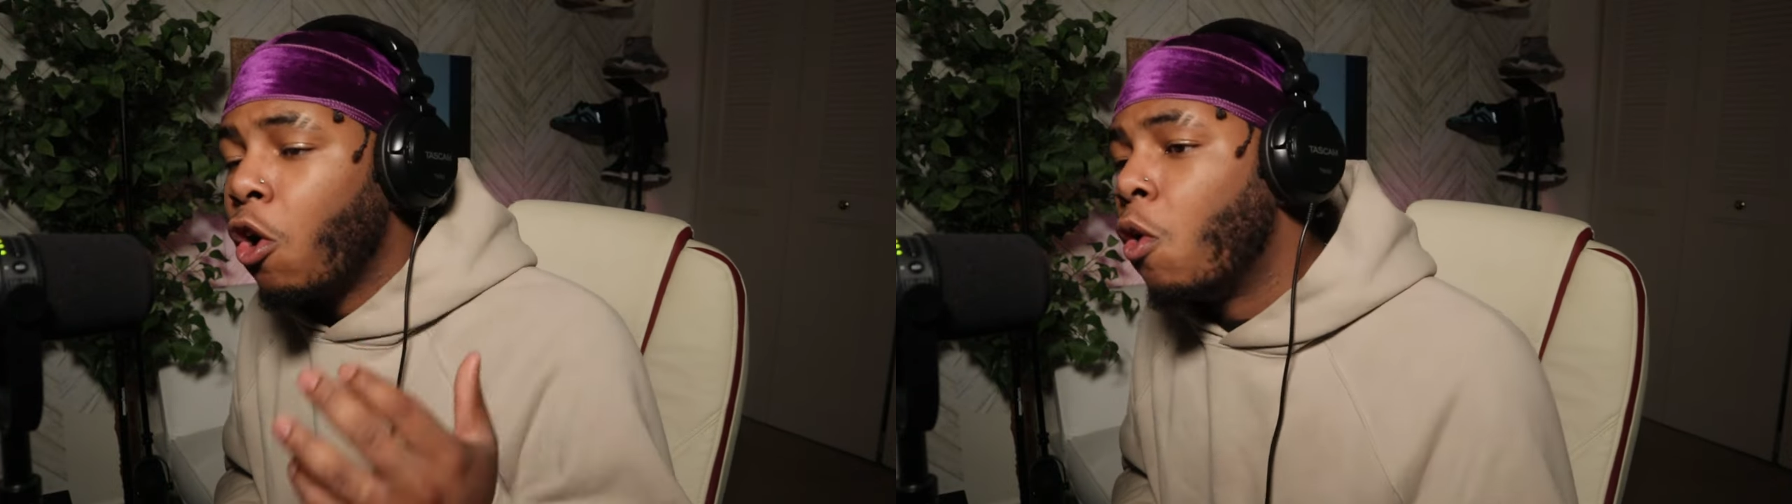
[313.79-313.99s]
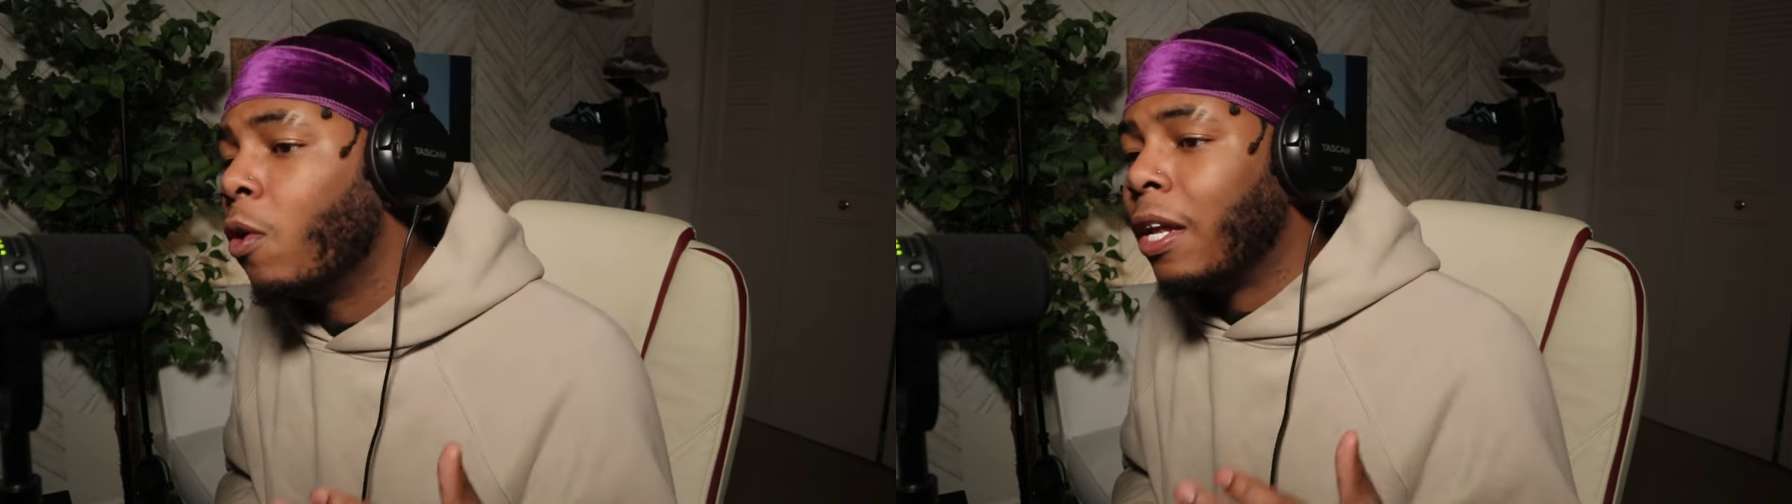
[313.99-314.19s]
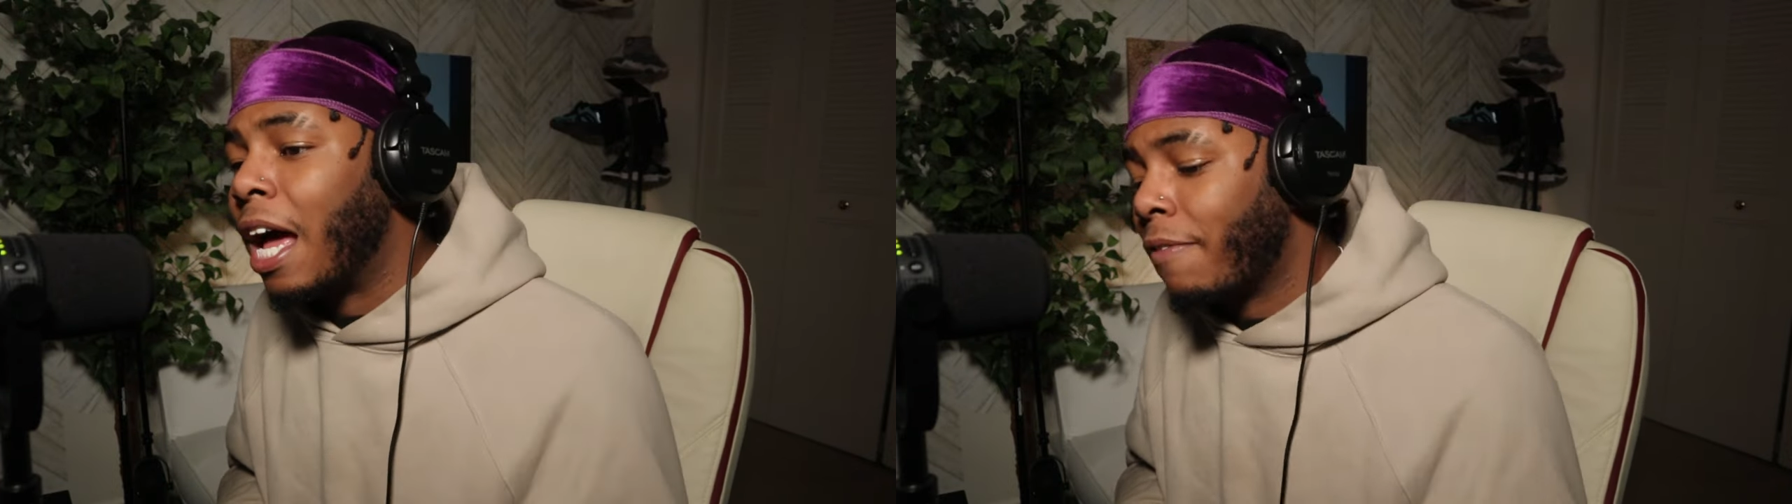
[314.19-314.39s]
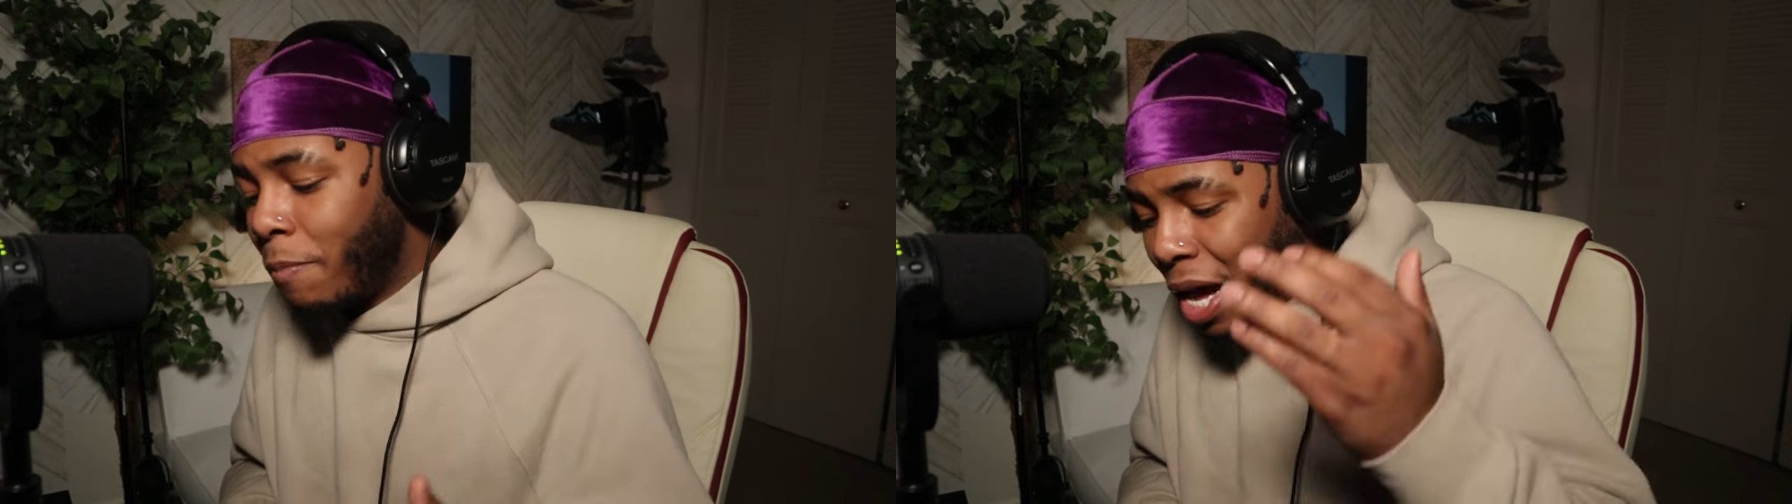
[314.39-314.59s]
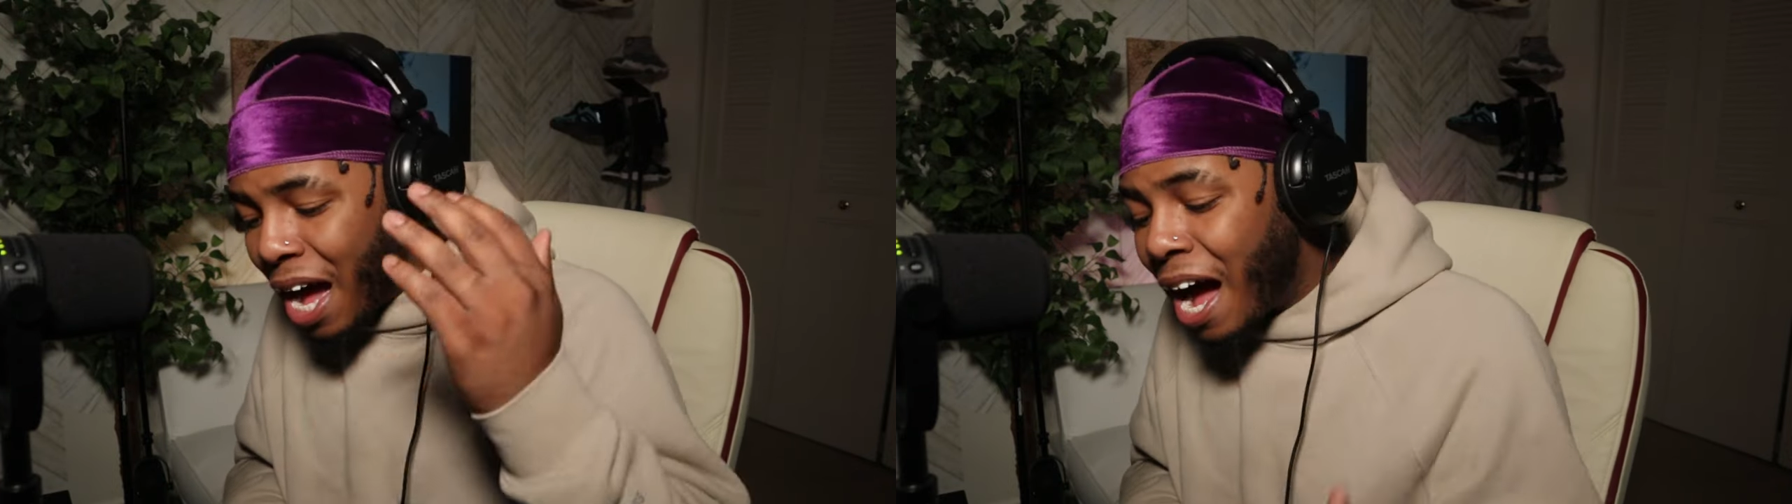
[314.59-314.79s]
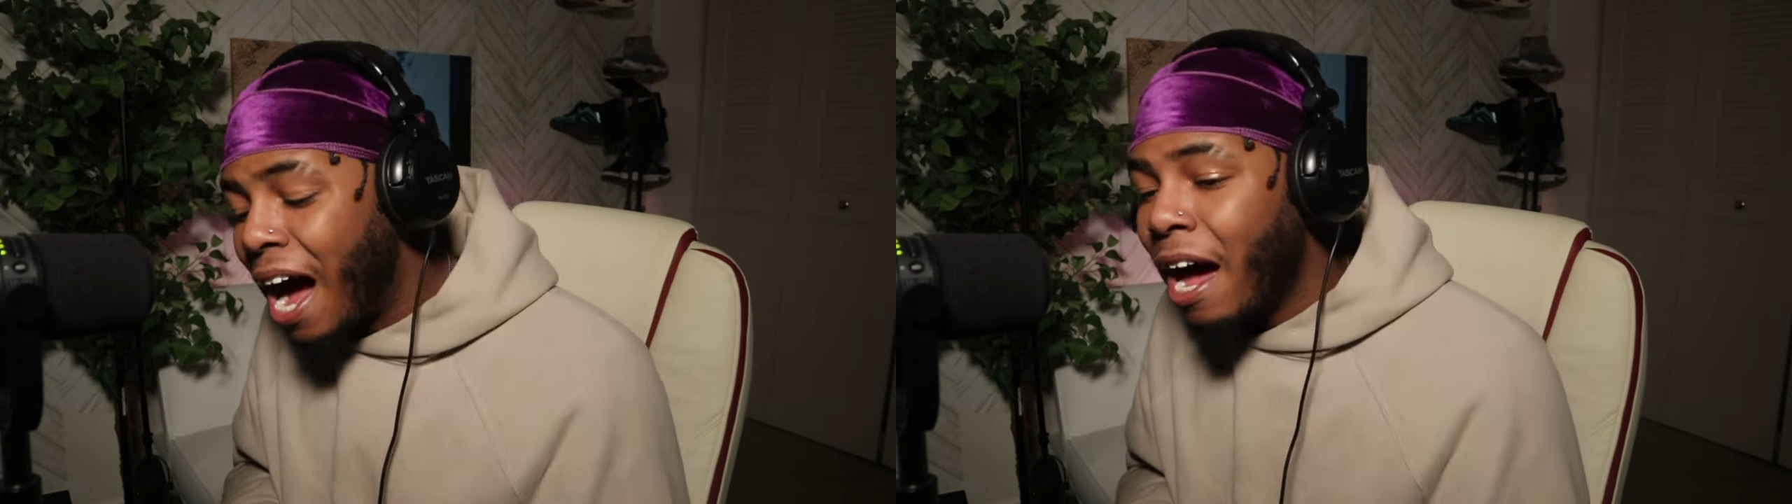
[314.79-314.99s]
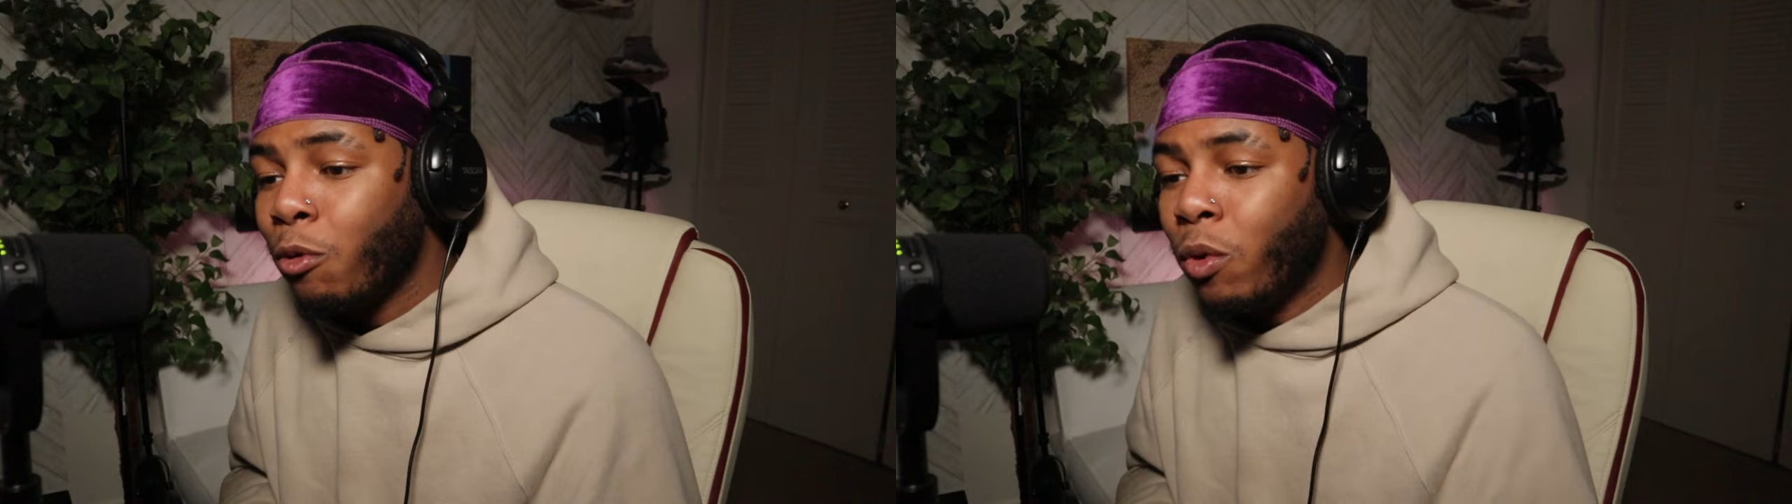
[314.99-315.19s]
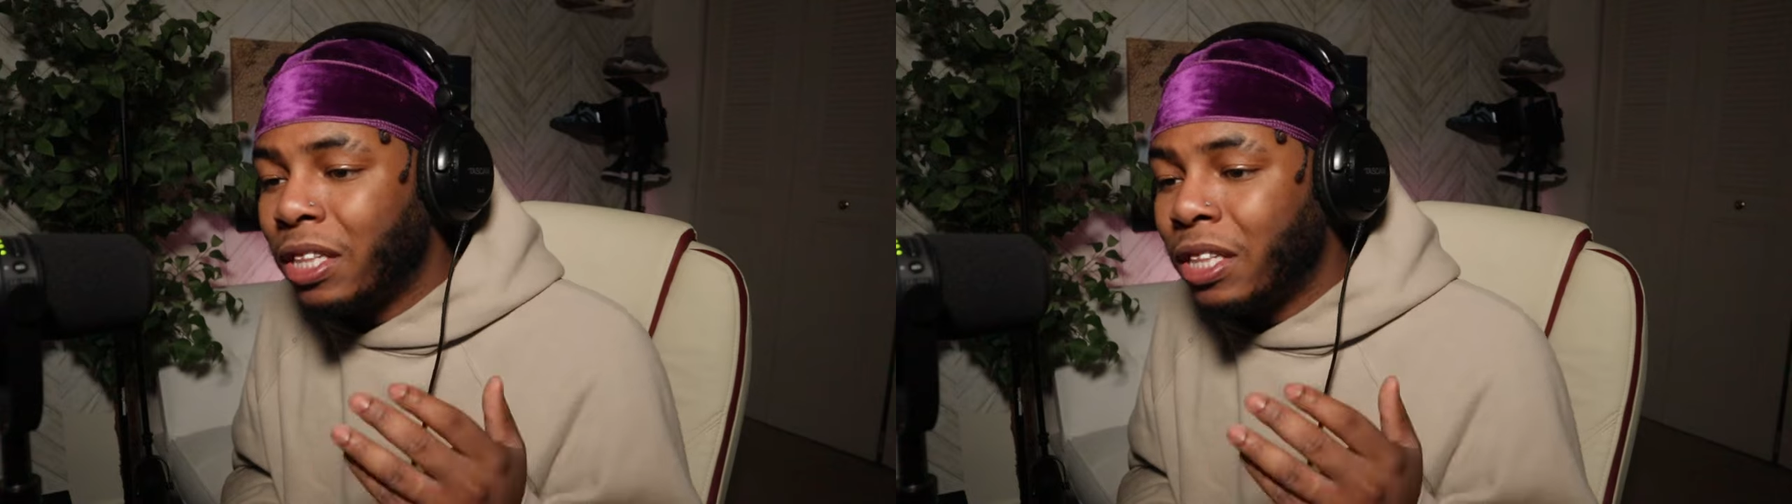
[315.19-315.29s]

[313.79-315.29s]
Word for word: own life behind